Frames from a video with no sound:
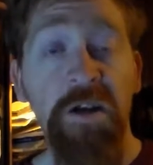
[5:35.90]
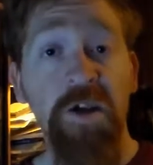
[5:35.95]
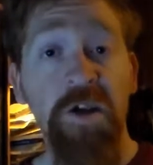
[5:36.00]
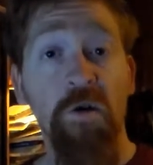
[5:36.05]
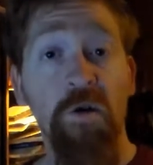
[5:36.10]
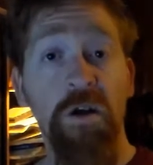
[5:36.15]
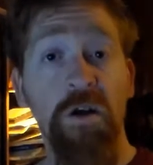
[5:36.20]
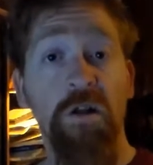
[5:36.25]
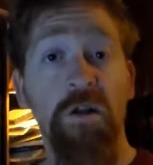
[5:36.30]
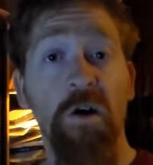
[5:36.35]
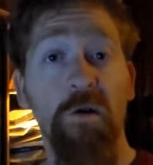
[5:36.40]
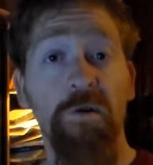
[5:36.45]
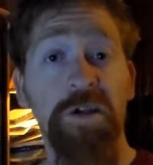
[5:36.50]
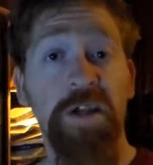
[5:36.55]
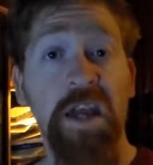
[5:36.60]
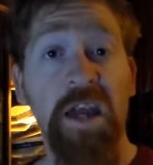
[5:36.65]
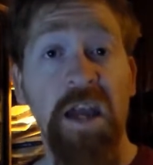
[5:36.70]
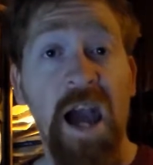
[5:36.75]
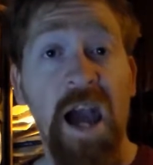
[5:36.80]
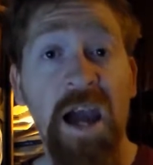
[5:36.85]
So, in
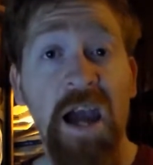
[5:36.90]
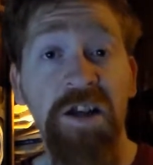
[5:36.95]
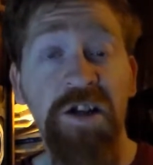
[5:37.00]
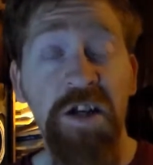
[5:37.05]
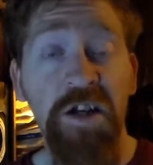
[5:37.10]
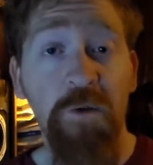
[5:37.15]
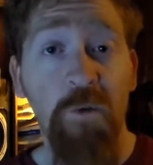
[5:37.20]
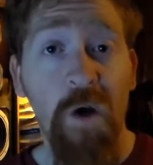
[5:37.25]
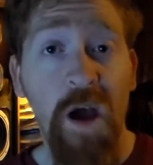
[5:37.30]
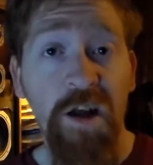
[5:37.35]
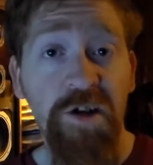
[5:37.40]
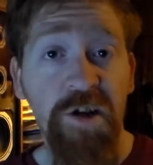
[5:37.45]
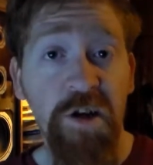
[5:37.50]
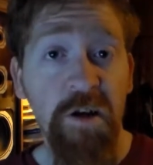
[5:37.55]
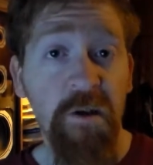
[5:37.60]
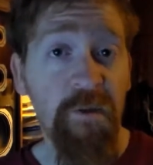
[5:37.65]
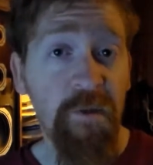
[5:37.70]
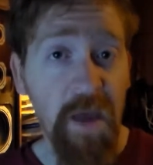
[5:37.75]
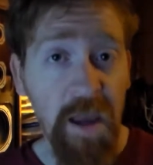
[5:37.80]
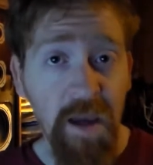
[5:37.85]
closing, I just want
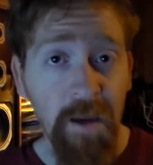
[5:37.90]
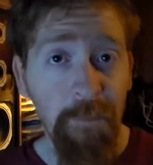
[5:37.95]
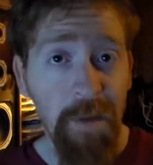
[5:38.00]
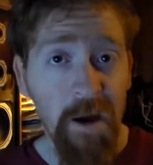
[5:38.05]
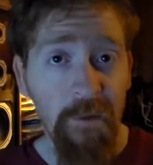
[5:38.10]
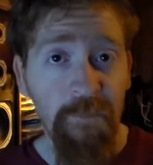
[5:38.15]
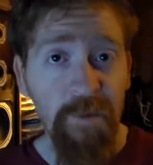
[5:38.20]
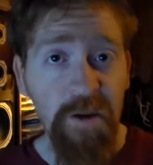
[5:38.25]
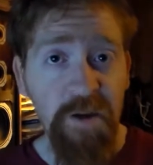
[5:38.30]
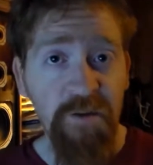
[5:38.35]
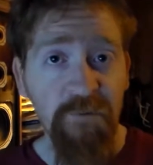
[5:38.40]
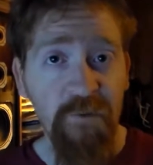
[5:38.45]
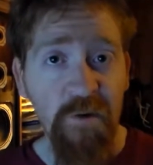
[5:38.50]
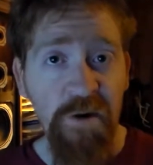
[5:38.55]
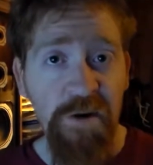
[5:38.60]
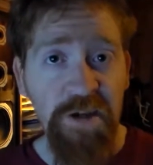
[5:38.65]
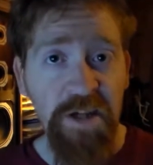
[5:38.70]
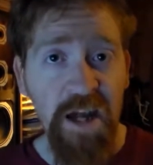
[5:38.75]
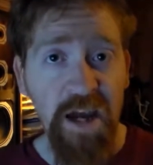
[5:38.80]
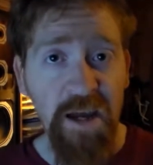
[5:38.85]
you to think about this
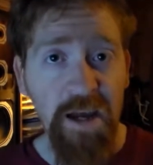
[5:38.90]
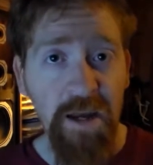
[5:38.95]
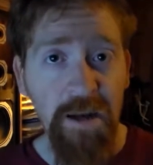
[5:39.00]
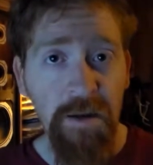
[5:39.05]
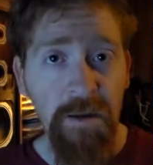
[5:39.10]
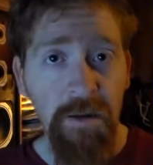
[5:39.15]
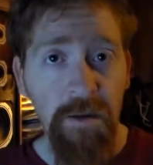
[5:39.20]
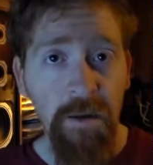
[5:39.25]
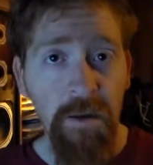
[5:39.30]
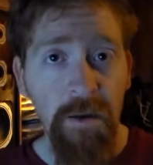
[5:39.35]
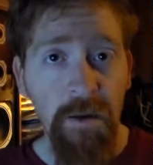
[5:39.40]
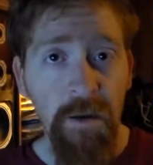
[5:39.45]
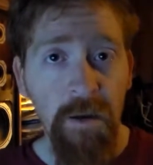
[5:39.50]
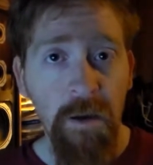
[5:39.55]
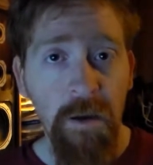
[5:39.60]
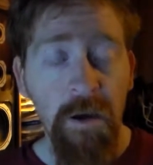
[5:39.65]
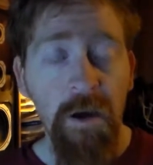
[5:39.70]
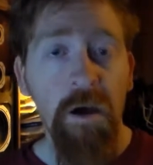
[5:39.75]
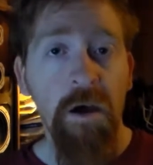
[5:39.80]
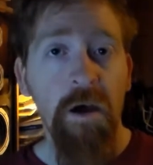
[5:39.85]
for a second.
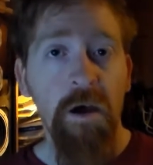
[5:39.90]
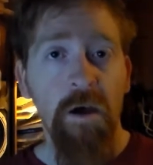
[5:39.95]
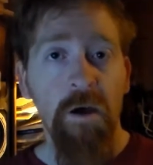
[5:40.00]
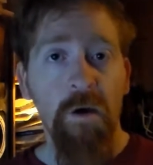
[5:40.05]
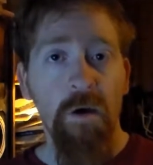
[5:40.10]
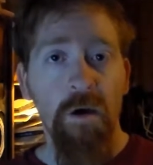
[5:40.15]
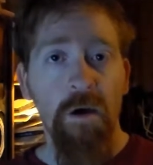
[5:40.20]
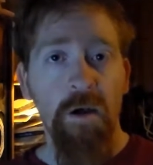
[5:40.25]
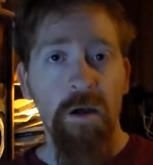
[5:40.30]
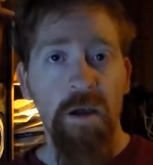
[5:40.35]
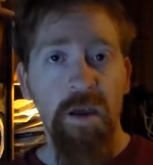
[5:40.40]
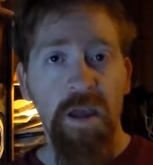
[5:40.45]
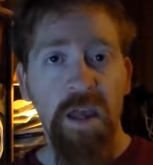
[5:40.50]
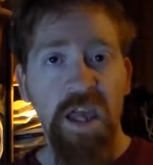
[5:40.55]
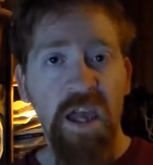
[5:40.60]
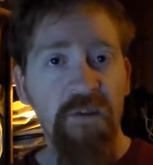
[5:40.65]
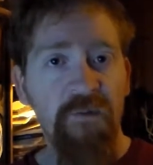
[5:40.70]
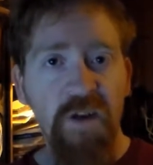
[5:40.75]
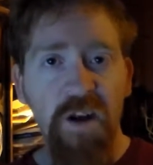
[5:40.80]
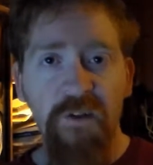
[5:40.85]

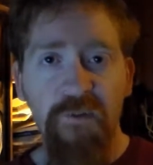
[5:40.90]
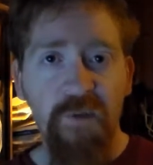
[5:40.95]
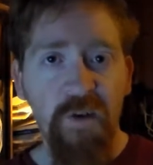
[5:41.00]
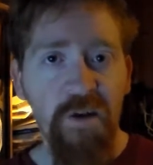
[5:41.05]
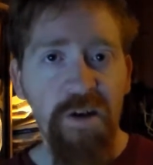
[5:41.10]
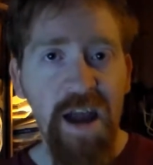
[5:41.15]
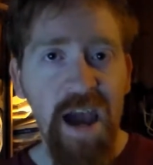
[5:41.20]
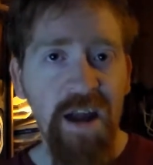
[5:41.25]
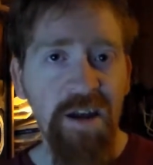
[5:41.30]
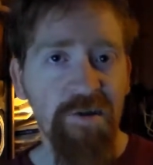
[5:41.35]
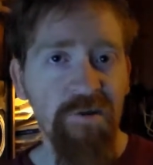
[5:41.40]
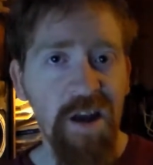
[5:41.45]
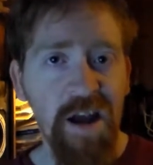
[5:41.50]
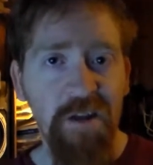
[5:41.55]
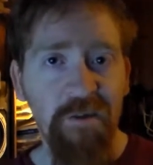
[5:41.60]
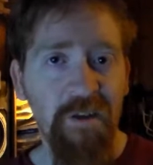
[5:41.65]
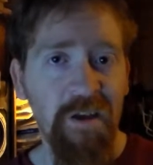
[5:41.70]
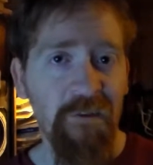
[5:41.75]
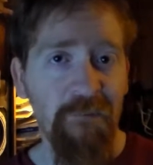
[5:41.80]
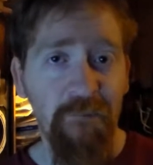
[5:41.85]
Even if you're not
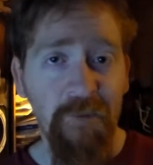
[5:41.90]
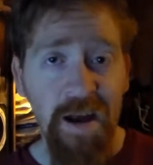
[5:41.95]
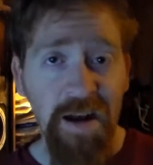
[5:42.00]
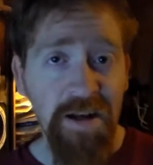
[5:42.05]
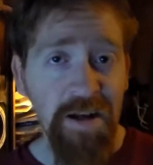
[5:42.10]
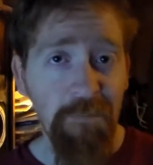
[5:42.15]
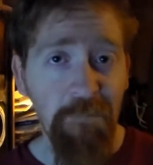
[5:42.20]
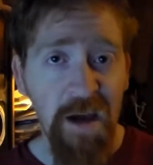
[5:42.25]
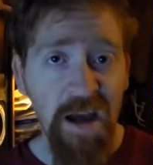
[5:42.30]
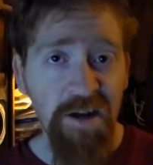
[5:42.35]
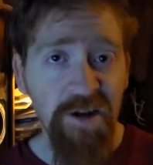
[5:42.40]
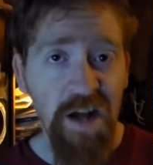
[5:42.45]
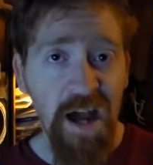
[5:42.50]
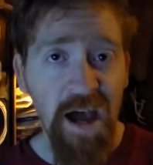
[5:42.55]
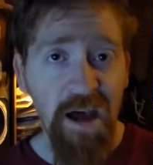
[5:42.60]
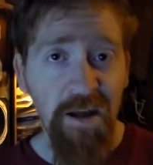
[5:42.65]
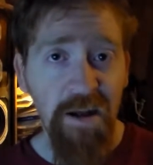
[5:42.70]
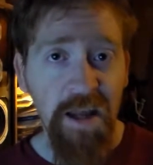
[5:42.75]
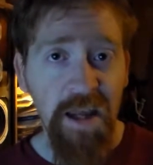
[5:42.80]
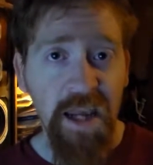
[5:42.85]
directly affected by
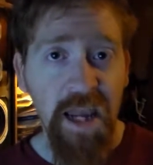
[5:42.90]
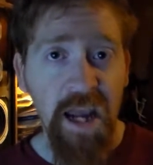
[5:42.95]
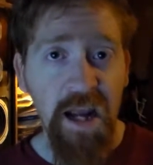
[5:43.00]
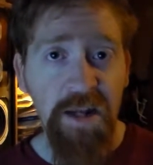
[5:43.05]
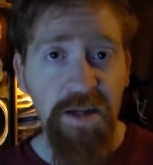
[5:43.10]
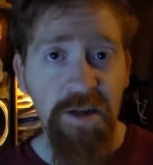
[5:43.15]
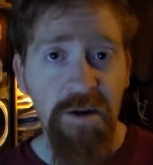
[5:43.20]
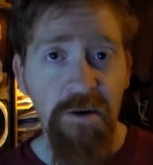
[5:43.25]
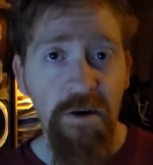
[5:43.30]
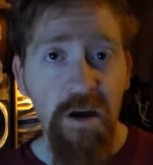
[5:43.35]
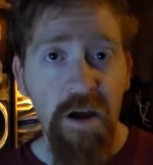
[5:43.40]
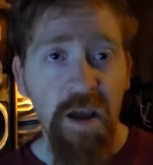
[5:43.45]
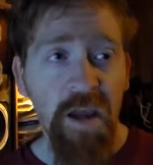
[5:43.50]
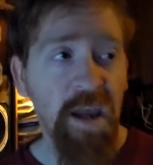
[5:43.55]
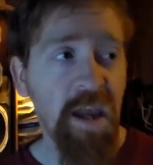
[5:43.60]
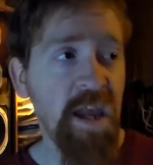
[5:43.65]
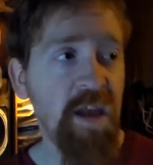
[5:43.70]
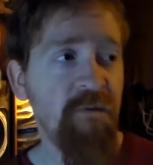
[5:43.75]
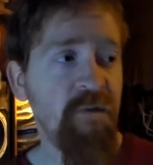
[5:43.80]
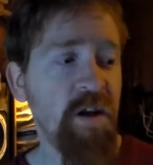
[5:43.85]
childhood cancer,
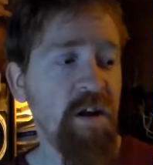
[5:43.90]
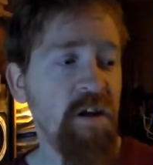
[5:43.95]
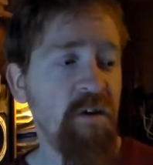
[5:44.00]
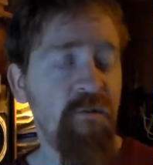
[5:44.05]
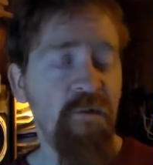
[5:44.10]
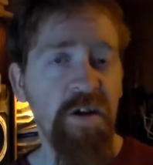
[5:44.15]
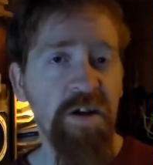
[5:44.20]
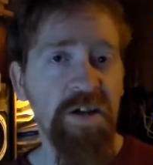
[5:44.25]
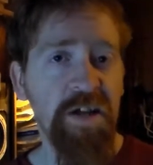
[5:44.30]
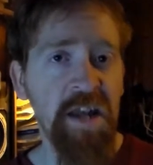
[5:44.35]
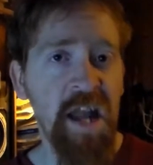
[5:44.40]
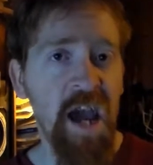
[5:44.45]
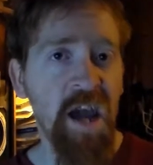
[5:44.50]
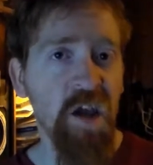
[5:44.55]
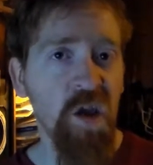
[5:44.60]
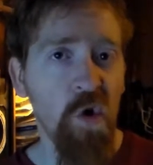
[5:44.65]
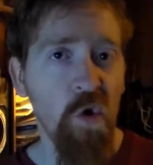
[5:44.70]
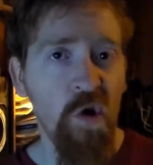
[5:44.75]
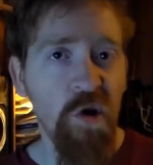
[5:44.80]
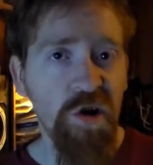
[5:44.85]
even if it's
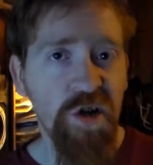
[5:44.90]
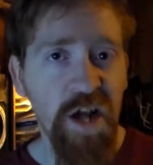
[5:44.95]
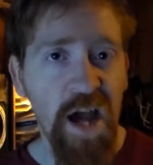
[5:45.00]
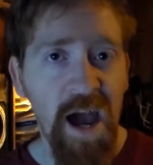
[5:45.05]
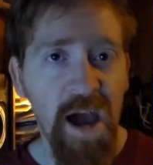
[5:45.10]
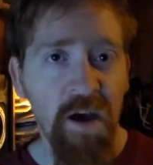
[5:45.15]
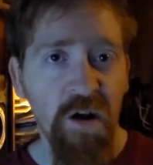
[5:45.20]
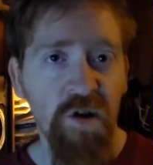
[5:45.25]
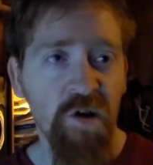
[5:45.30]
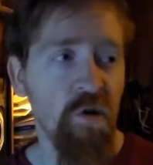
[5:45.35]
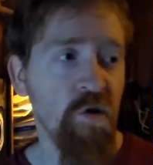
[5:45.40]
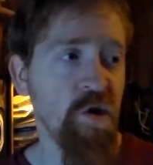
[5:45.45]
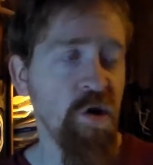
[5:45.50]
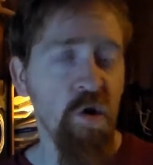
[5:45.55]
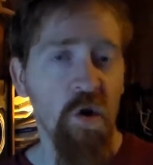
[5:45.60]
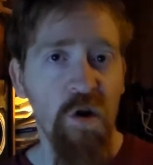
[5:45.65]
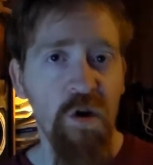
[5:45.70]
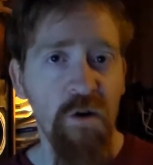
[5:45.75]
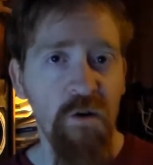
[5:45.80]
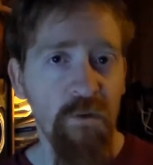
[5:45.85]
not your child or
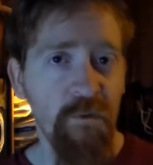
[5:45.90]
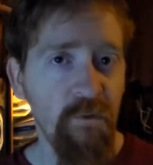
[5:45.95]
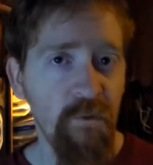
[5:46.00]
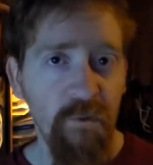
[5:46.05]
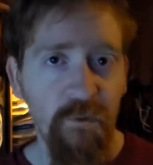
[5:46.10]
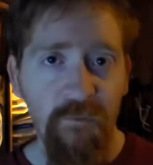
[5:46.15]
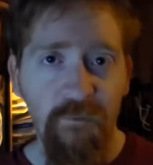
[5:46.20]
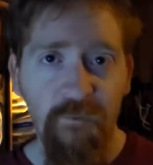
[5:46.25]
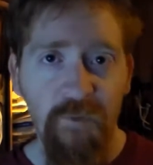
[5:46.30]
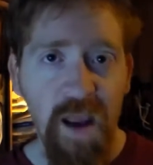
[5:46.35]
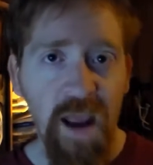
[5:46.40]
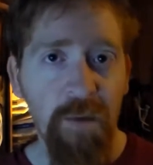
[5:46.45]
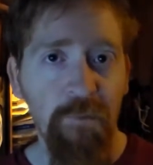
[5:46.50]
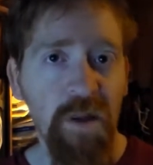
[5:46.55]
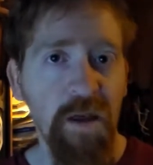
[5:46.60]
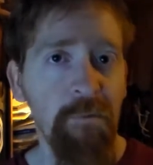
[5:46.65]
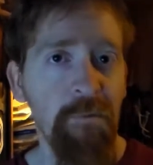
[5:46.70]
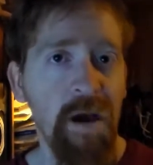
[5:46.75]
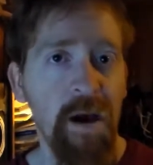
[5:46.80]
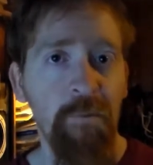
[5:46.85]
your
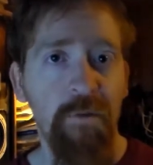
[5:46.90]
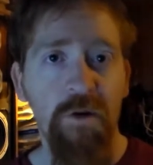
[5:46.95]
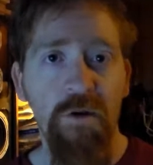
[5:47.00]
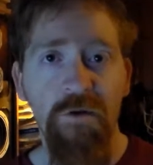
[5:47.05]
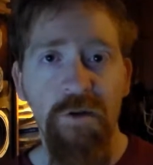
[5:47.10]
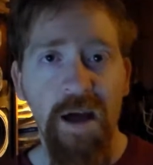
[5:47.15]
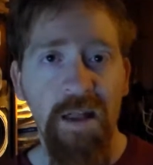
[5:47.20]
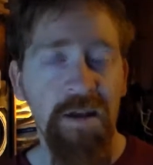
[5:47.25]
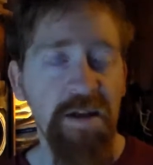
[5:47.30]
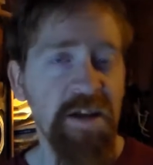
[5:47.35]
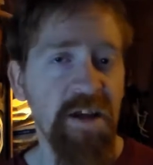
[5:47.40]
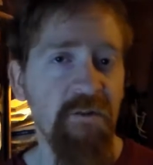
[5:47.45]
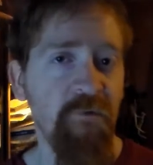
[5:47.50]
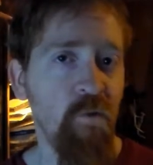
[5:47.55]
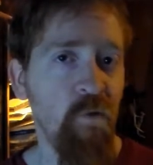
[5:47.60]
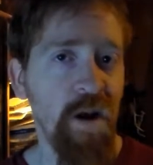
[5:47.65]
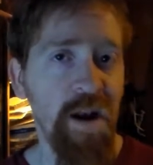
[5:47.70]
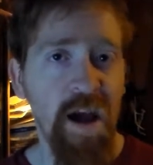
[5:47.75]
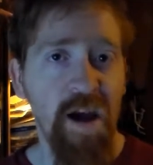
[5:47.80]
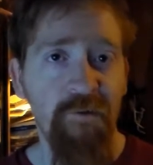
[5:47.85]
family member,
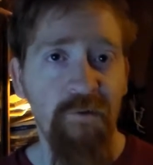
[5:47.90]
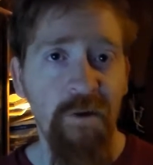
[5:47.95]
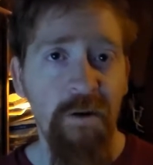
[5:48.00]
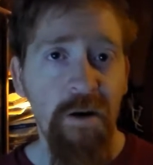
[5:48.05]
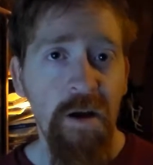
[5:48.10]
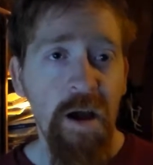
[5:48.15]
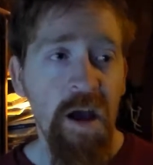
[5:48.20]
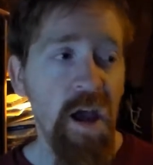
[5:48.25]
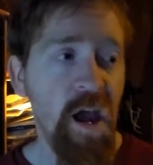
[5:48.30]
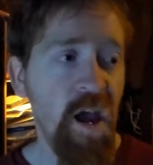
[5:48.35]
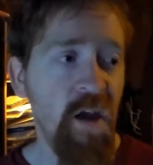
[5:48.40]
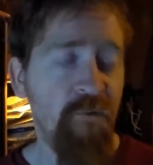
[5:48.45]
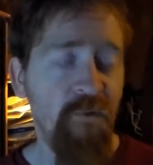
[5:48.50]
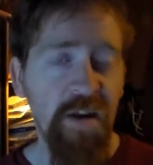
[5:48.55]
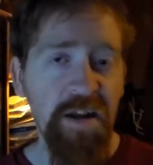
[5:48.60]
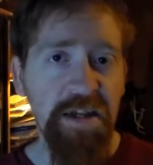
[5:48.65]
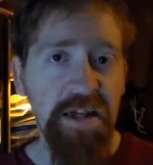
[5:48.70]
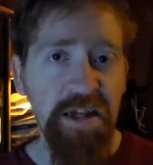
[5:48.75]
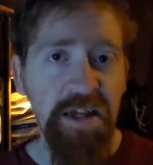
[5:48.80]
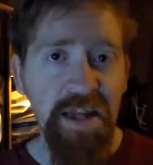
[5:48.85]
relative, whatever,
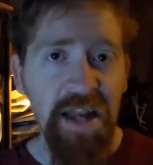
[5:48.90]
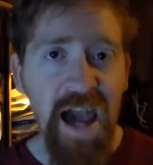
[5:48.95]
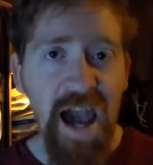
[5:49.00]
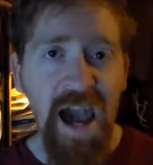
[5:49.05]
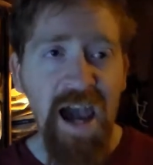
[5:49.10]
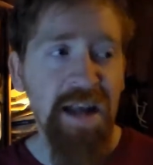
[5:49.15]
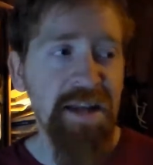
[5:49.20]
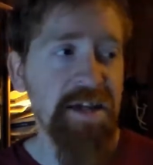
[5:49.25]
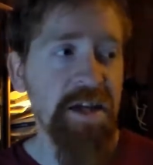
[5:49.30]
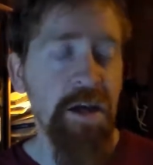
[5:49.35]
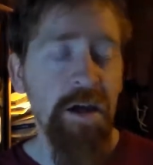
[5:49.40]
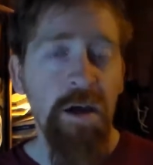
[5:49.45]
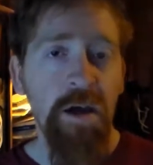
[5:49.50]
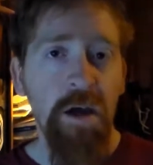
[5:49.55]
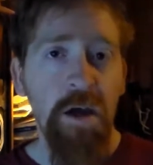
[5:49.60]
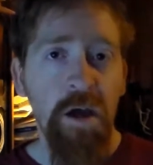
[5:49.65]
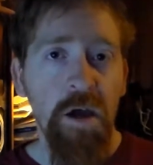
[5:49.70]
if it's not